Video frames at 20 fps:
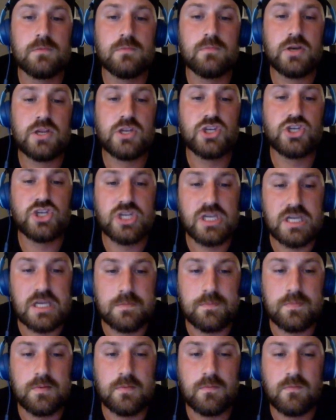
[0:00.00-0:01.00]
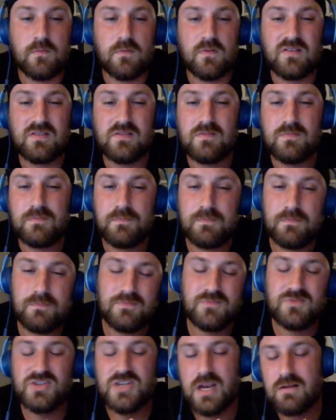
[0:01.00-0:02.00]
cheap,
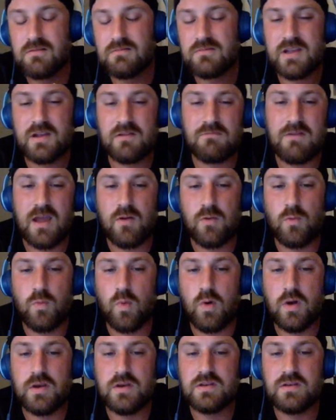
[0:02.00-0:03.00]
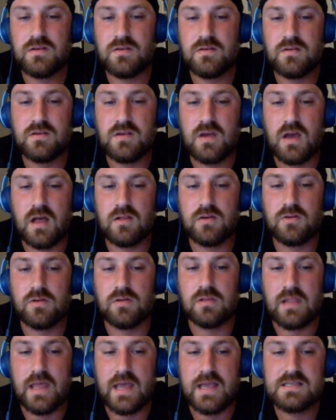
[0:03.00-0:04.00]
generally around $1 or
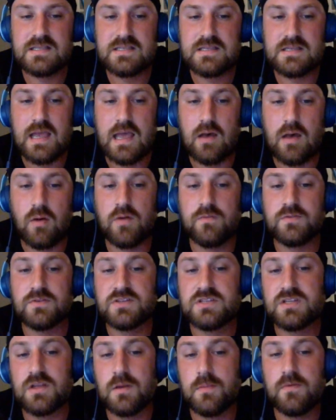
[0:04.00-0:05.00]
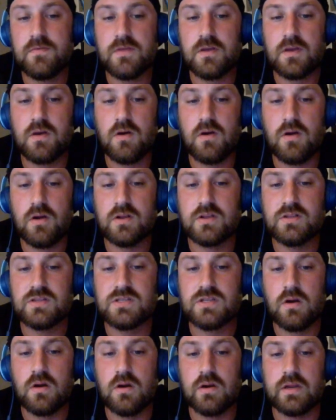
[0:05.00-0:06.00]
less. However, some of the
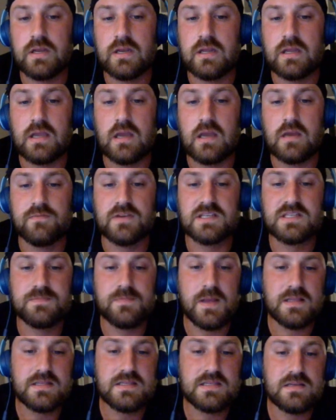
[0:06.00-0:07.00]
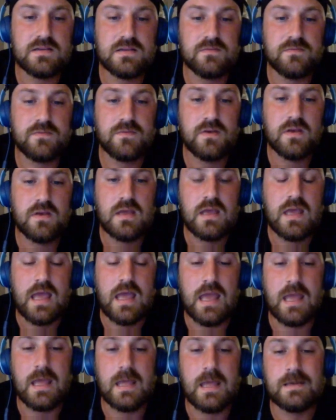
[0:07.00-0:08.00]
cards are getting kind of expensive
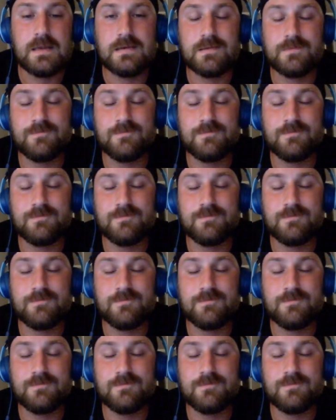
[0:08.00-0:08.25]
and